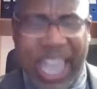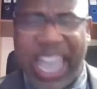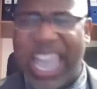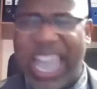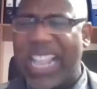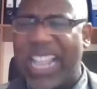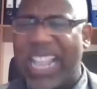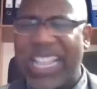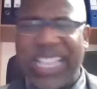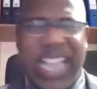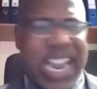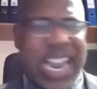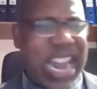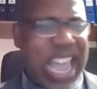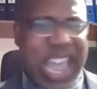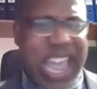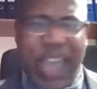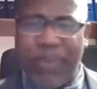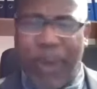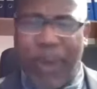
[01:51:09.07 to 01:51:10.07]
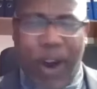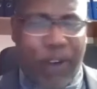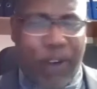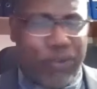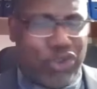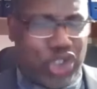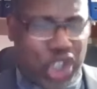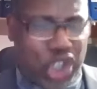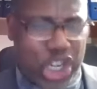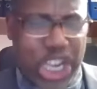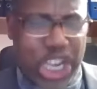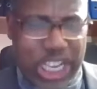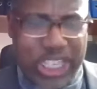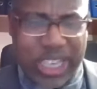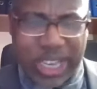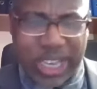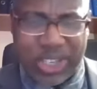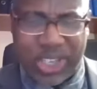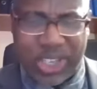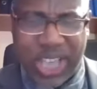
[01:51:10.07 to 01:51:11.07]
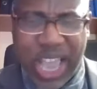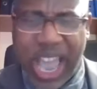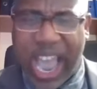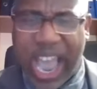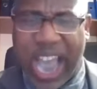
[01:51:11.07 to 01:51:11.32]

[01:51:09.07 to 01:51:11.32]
In the name of Jesus.